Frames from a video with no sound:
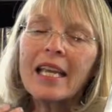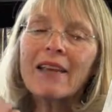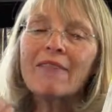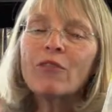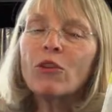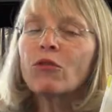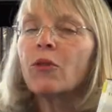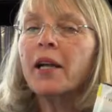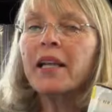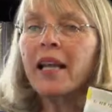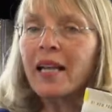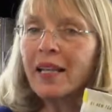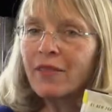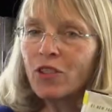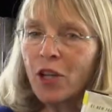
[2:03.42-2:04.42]
If you've read
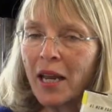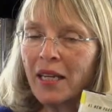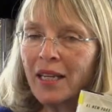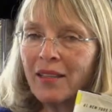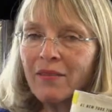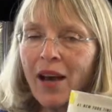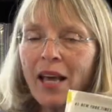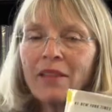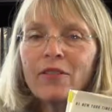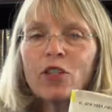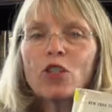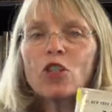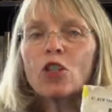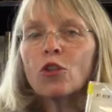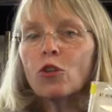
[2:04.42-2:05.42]
any of Janet
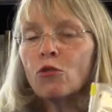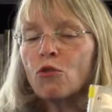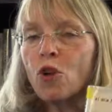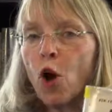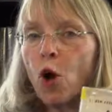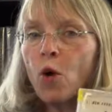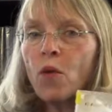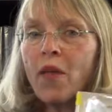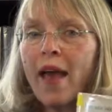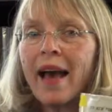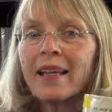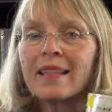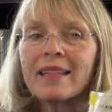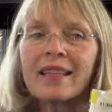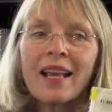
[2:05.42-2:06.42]
Evanovich, you know
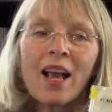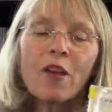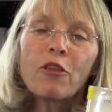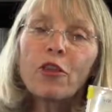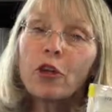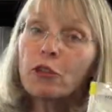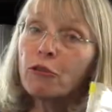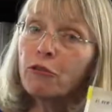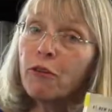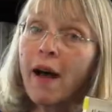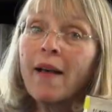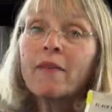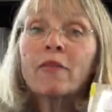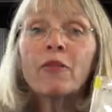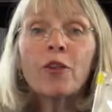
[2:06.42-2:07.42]
that they're
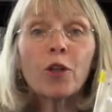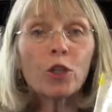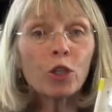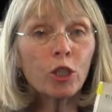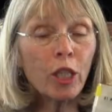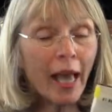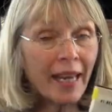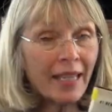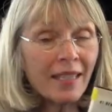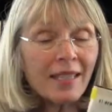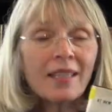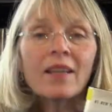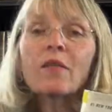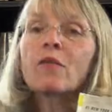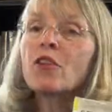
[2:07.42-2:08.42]
fun, they're
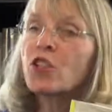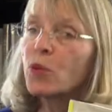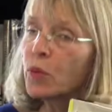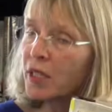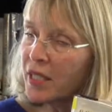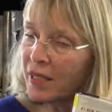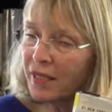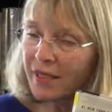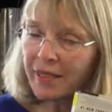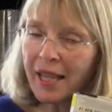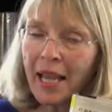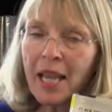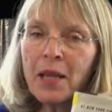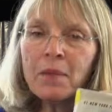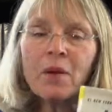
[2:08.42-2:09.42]
light. This one is the
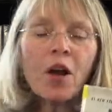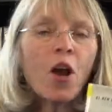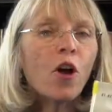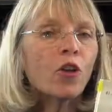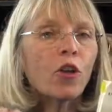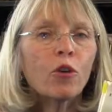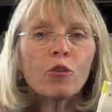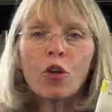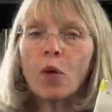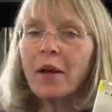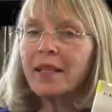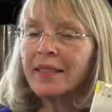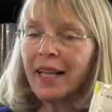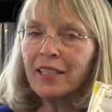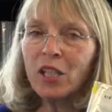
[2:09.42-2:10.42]
same. You know
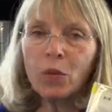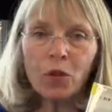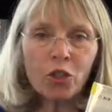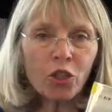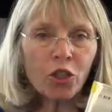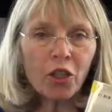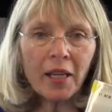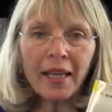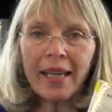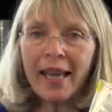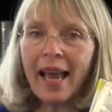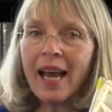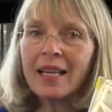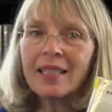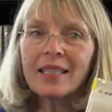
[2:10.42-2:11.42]
exactly what you're going to
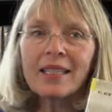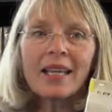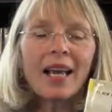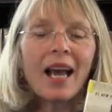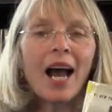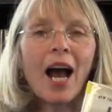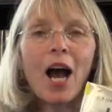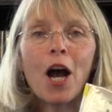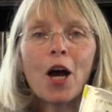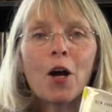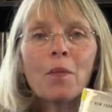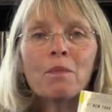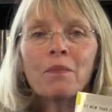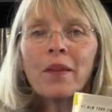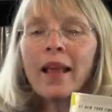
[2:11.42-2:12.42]
get.
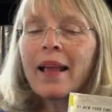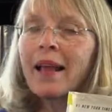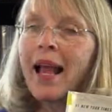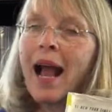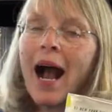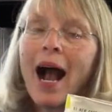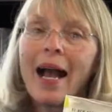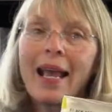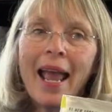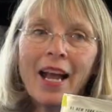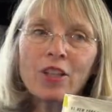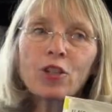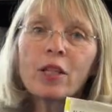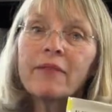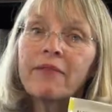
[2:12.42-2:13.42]
I
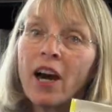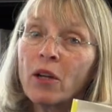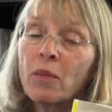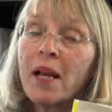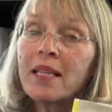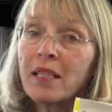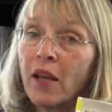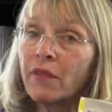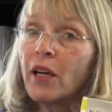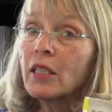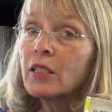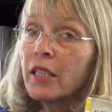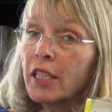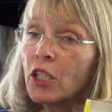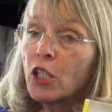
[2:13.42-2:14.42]
actually found myself a
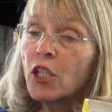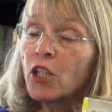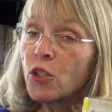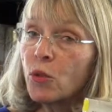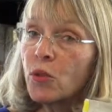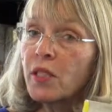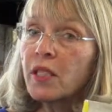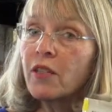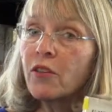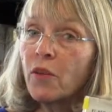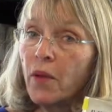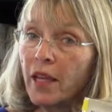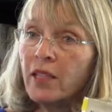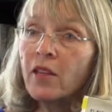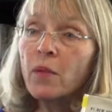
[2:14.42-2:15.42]
little interested
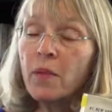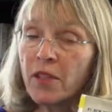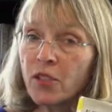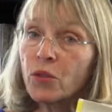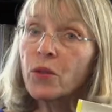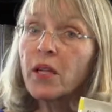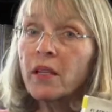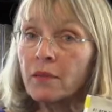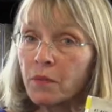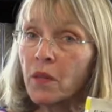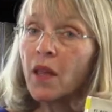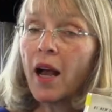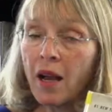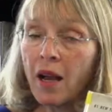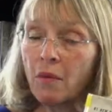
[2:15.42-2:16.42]
in the mystery,
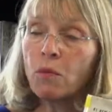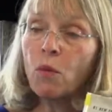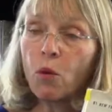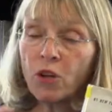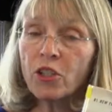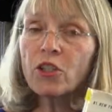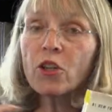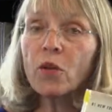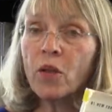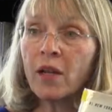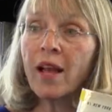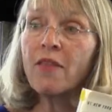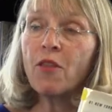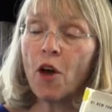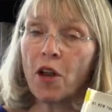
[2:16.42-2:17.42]
more so
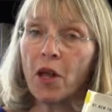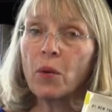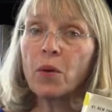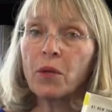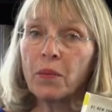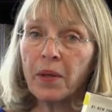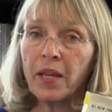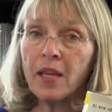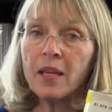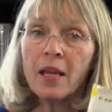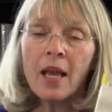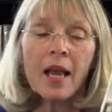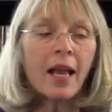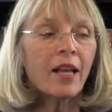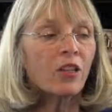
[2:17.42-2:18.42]
than I thought I would be.
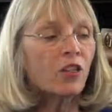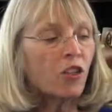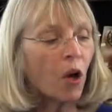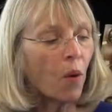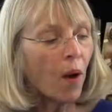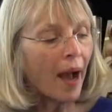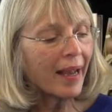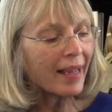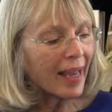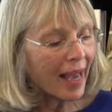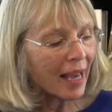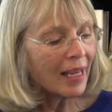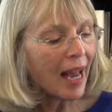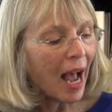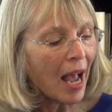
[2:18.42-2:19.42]
So
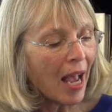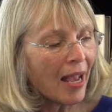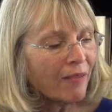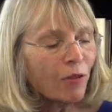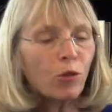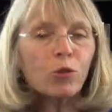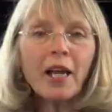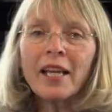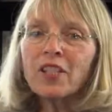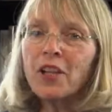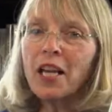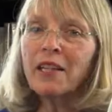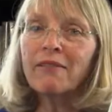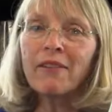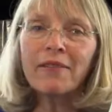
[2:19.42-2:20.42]
again, if you like
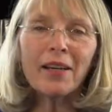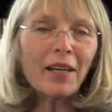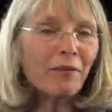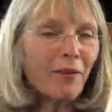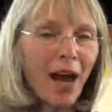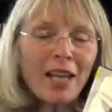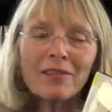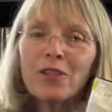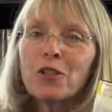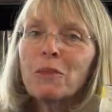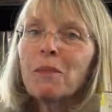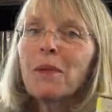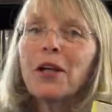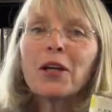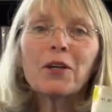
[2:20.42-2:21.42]
Janet Evanovich,
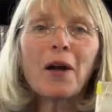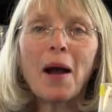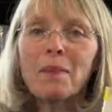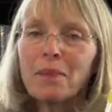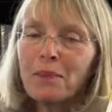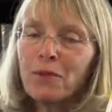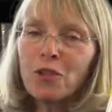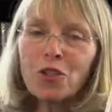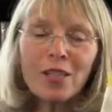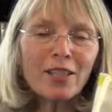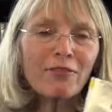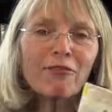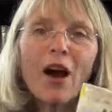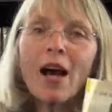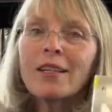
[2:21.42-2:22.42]
pick her up.
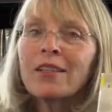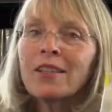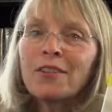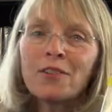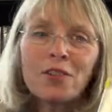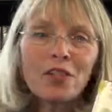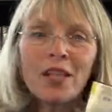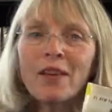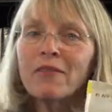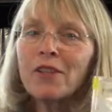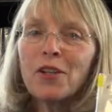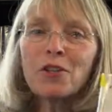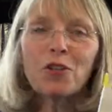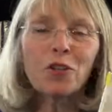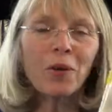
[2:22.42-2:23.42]
She's fun.
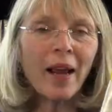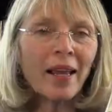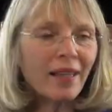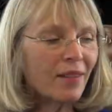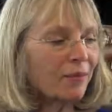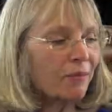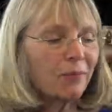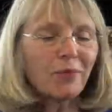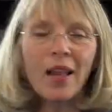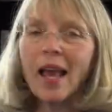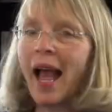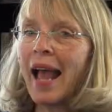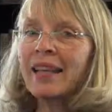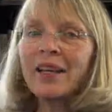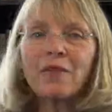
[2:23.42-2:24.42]
Stephanie is great.
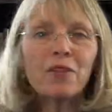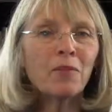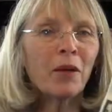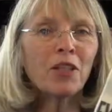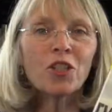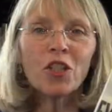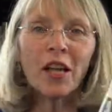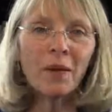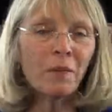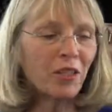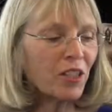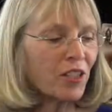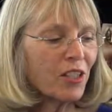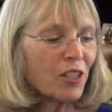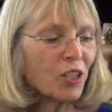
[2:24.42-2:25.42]
Nothing much
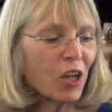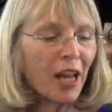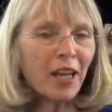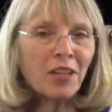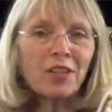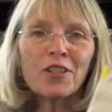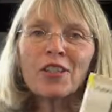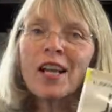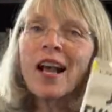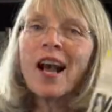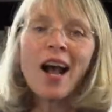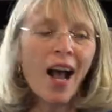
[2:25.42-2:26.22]
has changed.